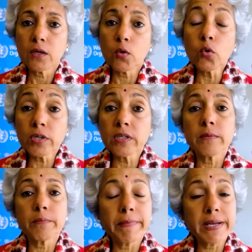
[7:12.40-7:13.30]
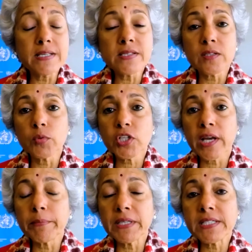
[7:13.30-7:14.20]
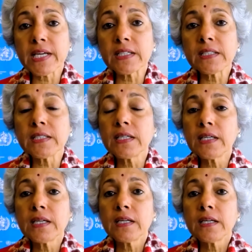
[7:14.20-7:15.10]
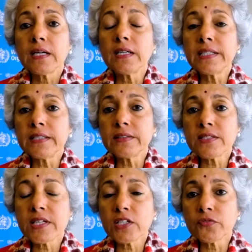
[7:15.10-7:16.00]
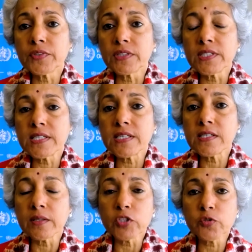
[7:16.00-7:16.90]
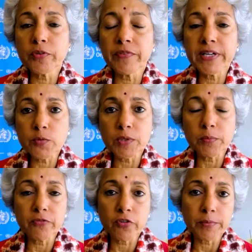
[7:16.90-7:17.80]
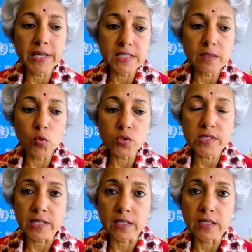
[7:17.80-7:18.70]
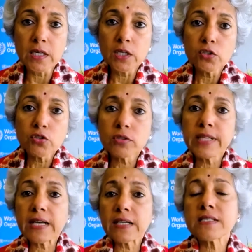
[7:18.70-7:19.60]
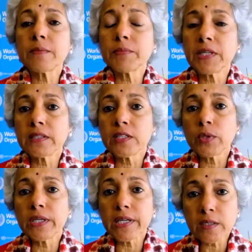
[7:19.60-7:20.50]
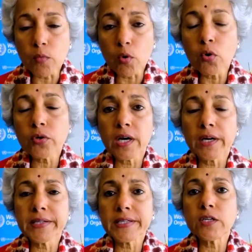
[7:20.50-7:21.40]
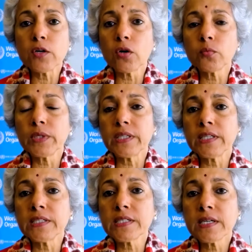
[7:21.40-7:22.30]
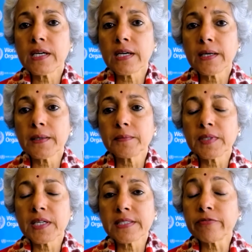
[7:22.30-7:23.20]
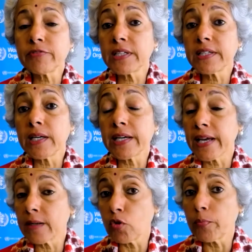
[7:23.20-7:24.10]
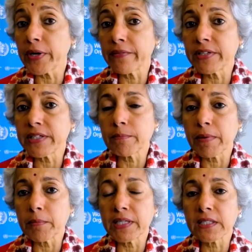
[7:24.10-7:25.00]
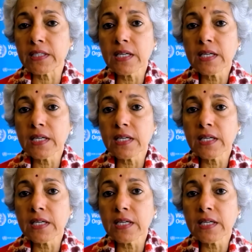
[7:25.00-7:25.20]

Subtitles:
oral medicine which can be taken early in the stage of the disease and which prevents people from getting more sick. So that is something that we need more R&D on. We need definitely, again, more private and public